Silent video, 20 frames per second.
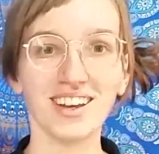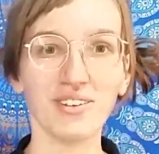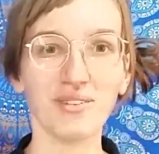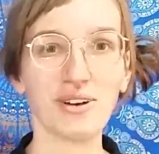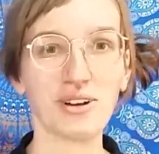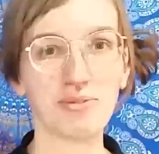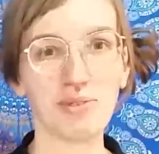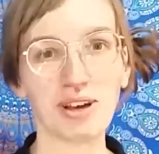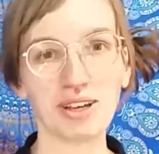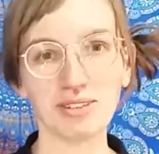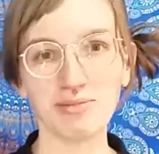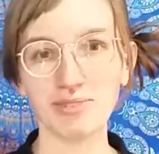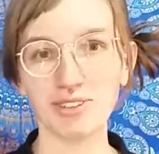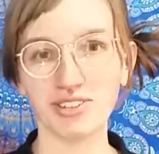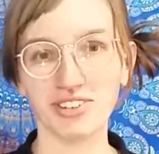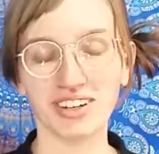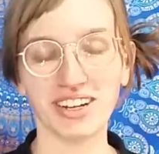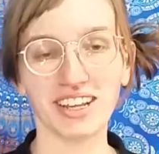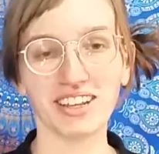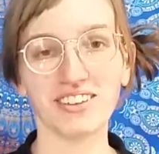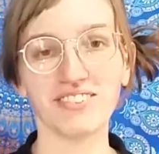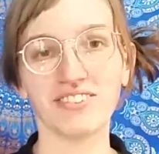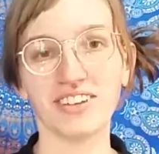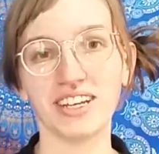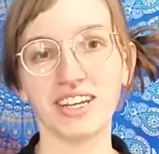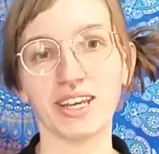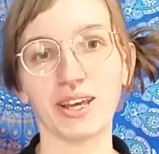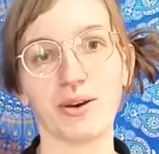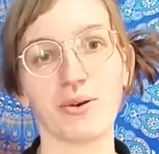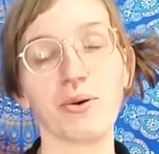Hello and welcome to another
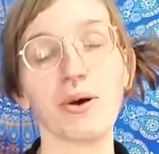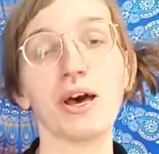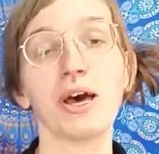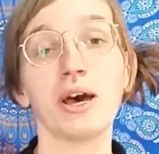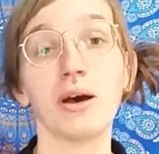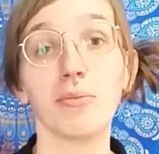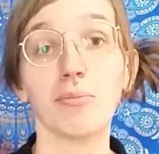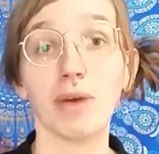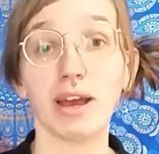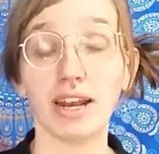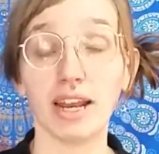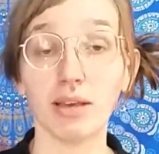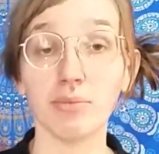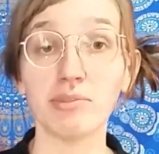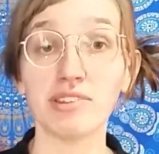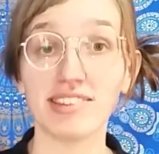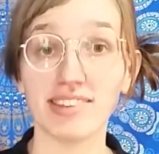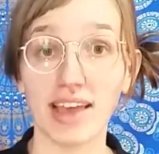video. My name's